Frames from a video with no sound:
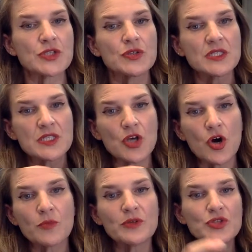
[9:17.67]
So this is
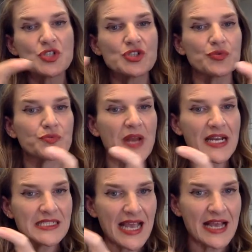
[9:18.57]
almost
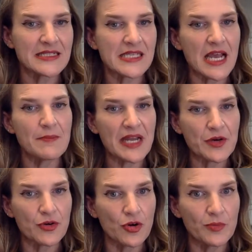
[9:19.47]
direct
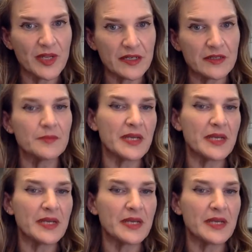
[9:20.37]
antimicrobial,